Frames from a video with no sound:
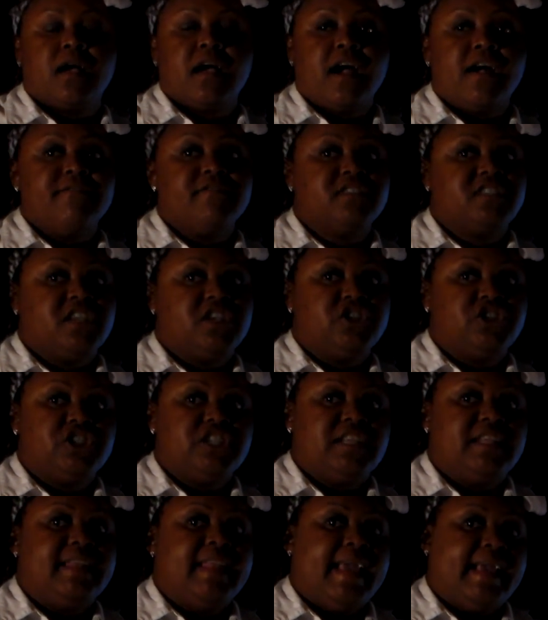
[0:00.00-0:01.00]

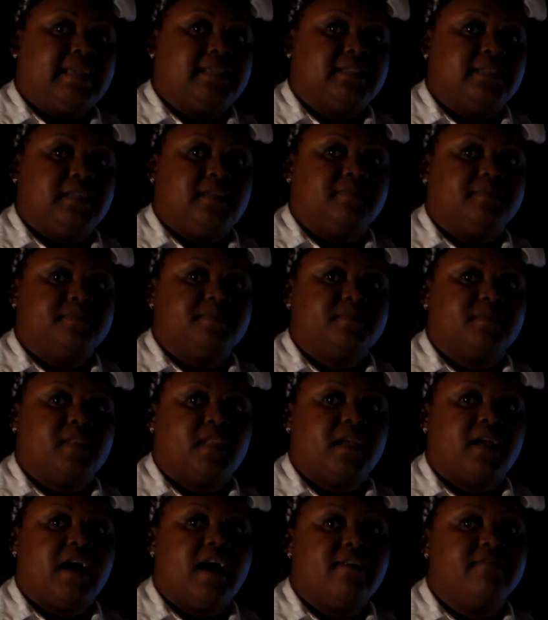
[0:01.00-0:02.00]
Conversation and nexting.
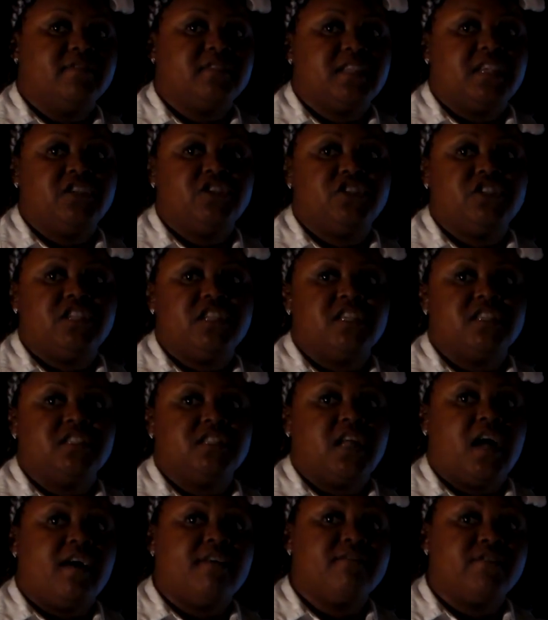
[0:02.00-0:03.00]
Conversation is
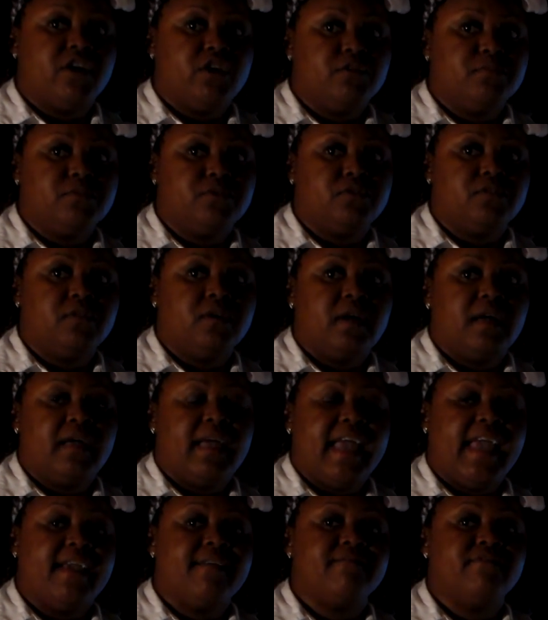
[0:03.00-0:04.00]
nonverbal
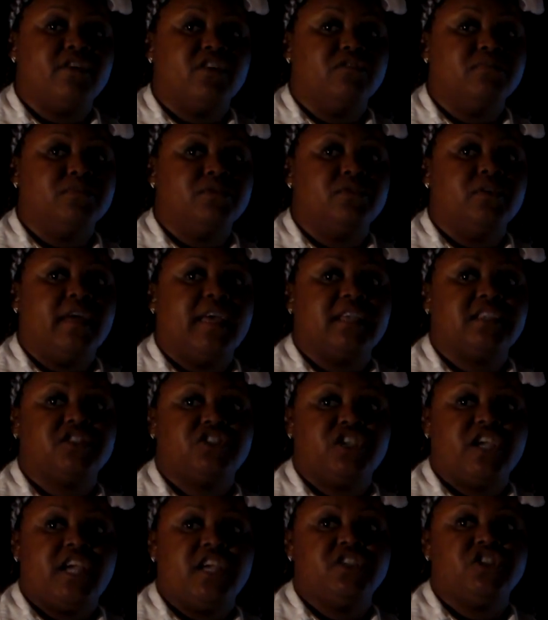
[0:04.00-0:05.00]
and verbal
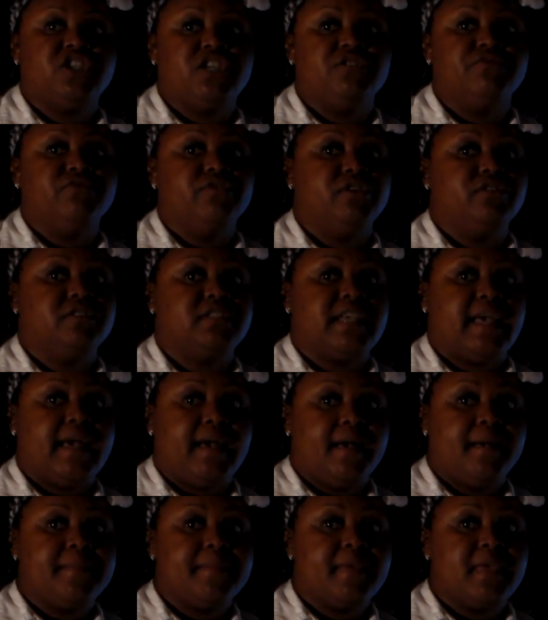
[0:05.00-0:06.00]
exchange in real
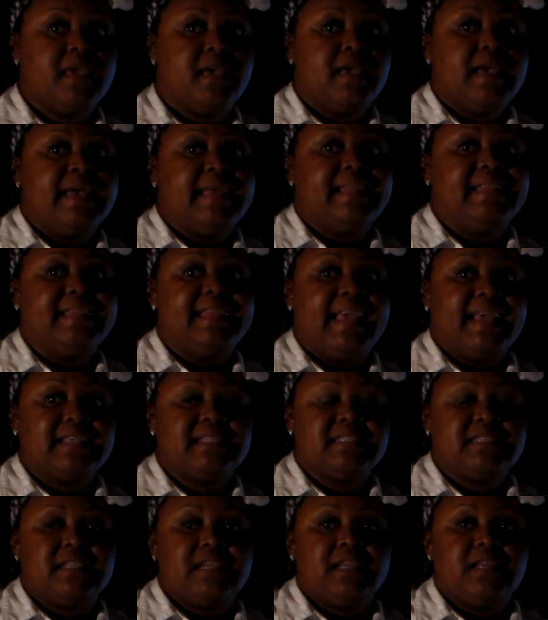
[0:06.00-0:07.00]
time.
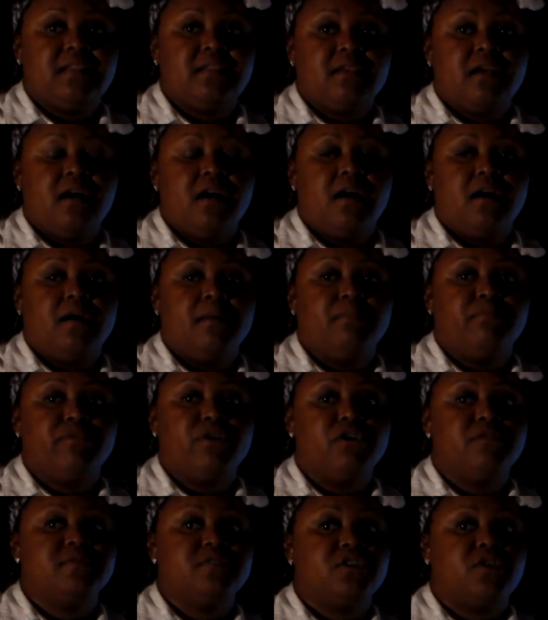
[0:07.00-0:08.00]
Nexting
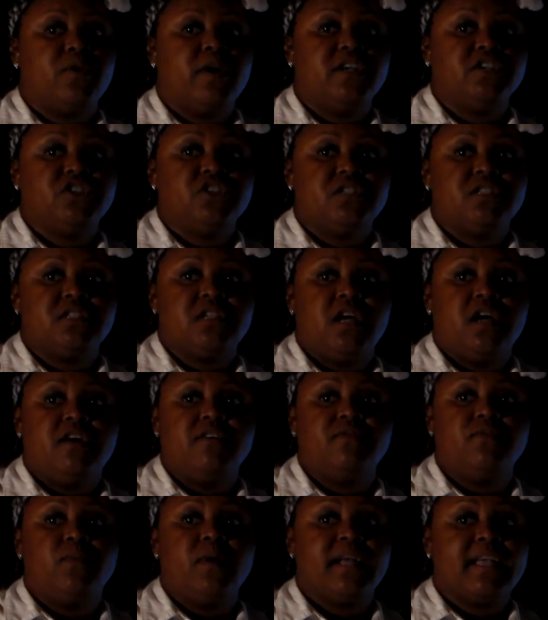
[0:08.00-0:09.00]
probes the questions
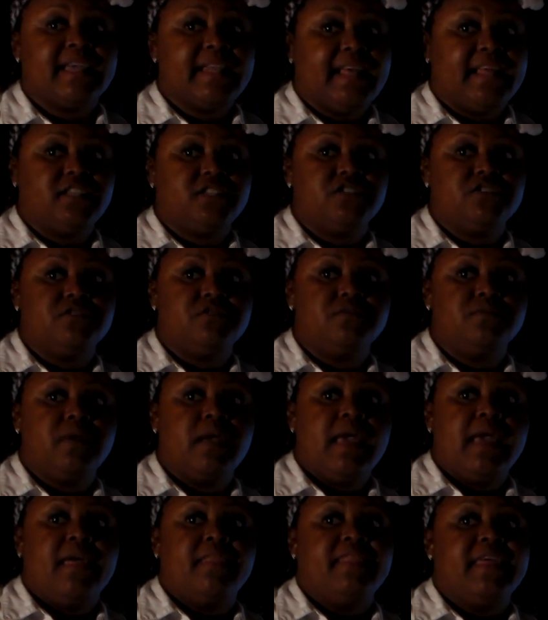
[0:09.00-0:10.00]
of what can I do
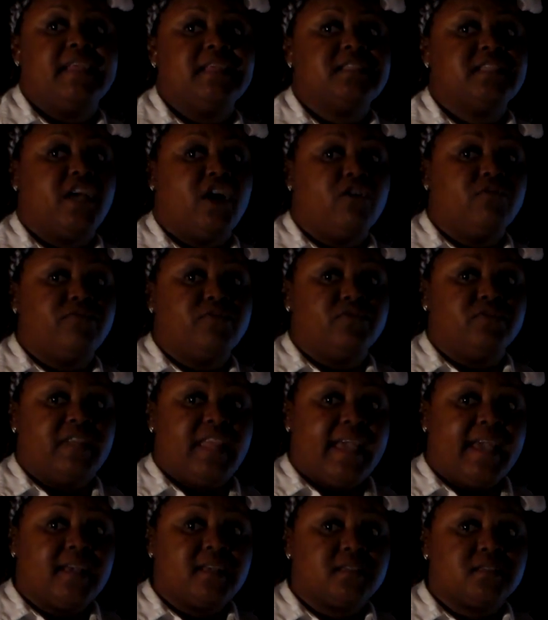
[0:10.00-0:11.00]
that is helpful
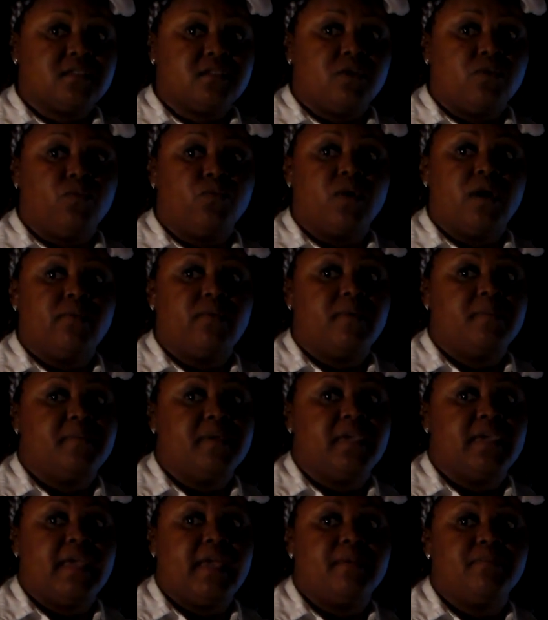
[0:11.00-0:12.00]
next? What will
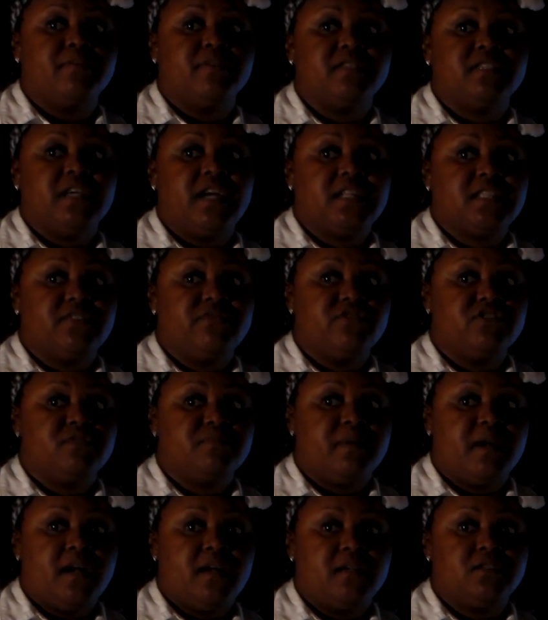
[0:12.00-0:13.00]
be a productive
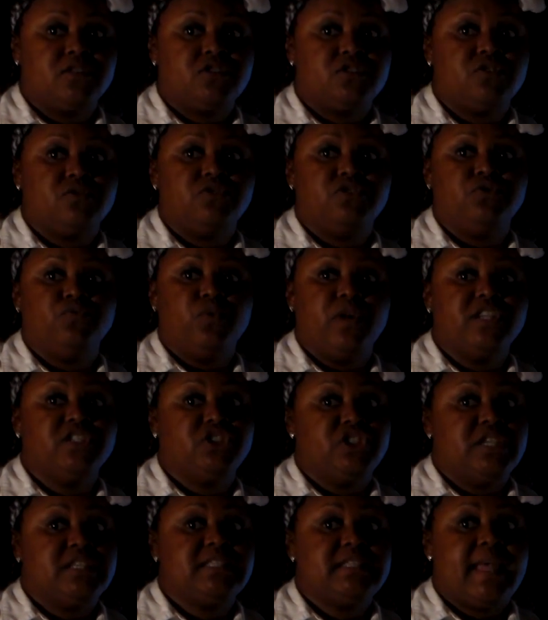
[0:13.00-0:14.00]
response to what
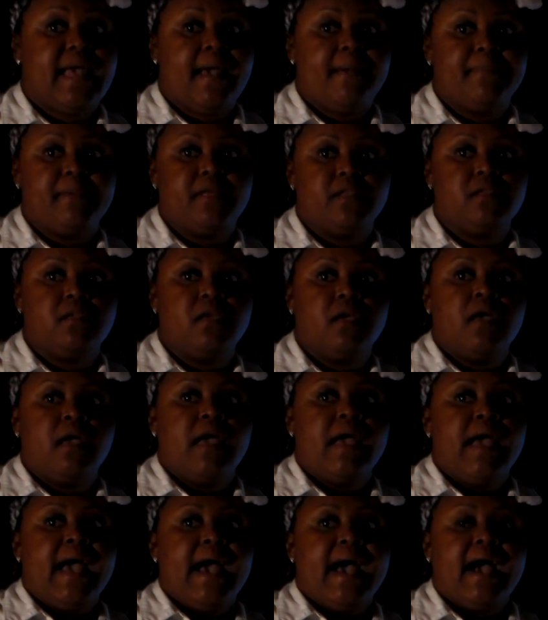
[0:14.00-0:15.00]
just happened?
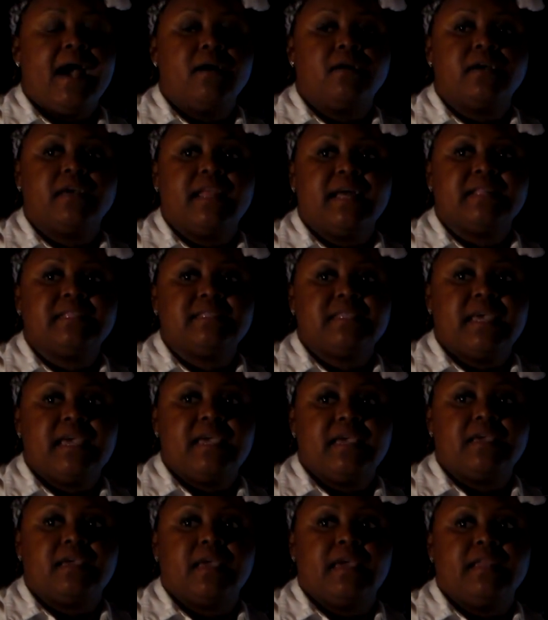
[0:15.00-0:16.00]
How could I
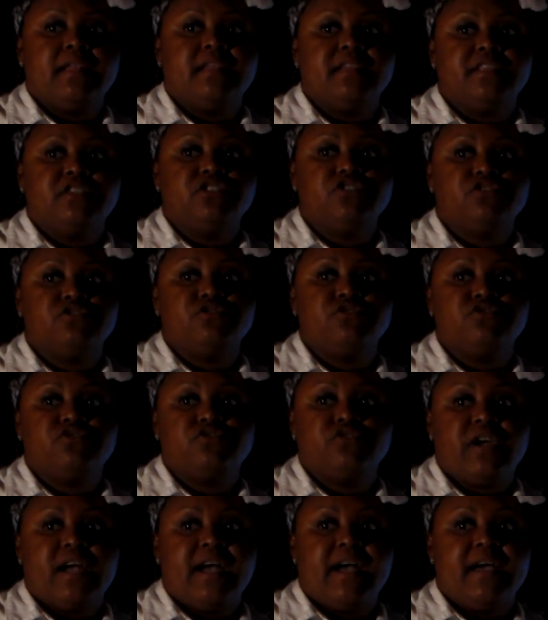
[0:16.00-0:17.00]
take an additional
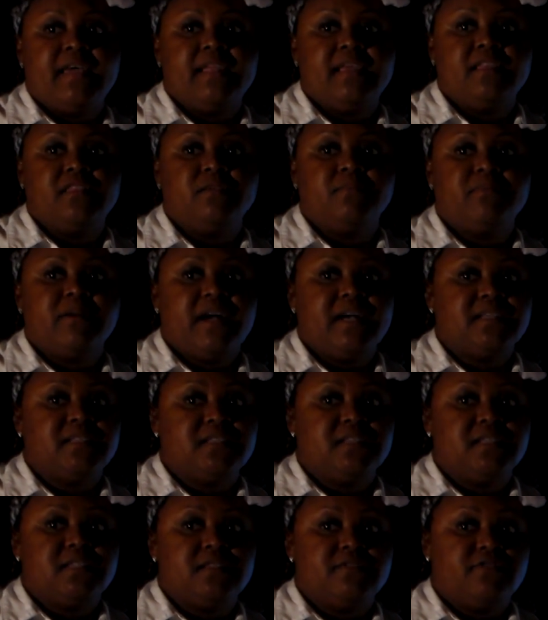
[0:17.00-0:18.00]
stride in the
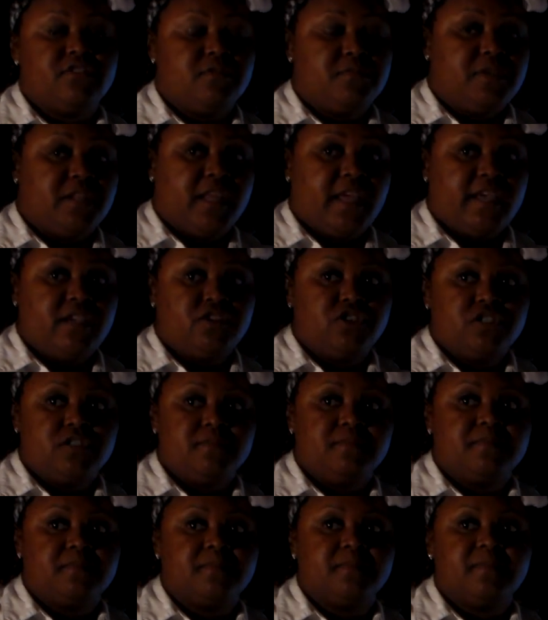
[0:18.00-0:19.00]
process of
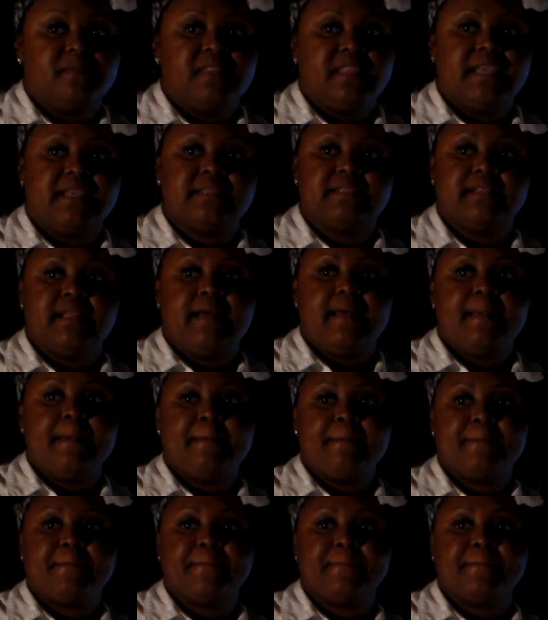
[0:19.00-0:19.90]
communication? Next slide.